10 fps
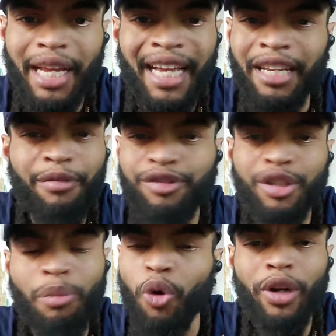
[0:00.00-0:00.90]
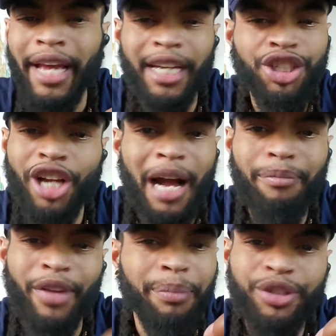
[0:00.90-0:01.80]
any smoke head
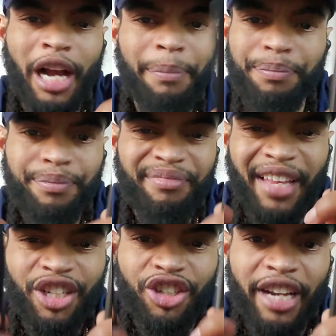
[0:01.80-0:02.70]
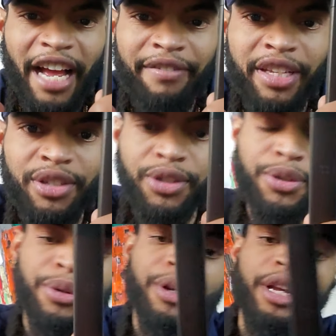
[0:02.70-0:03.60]
shop, vape shop. They should have these
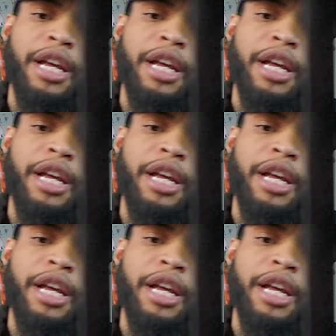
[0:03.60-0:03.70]
too.